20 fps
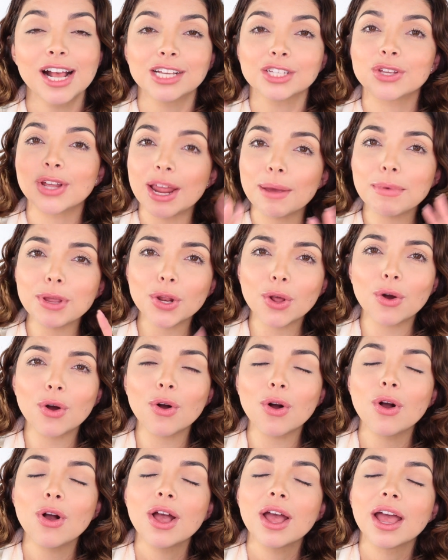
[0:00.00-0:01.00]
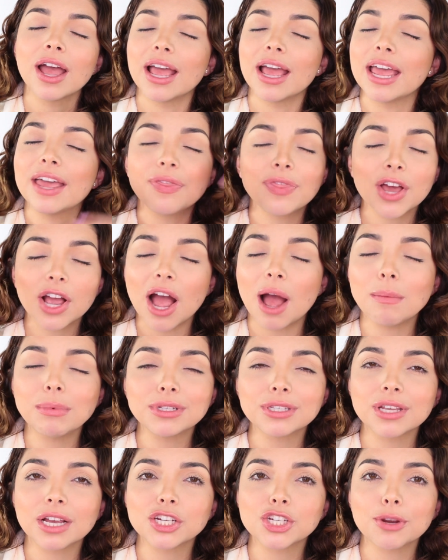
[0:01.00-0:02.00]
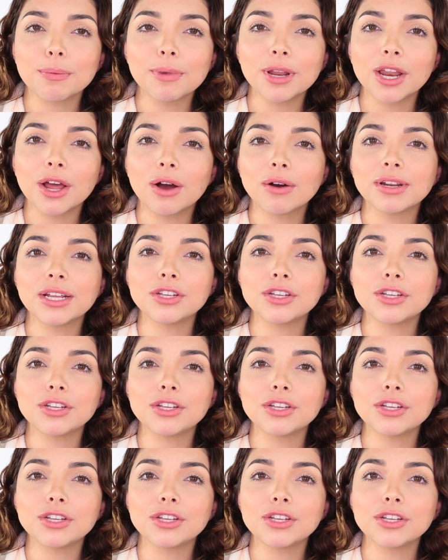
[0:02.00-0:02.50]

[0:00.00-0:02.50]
So let me know in the comment section below.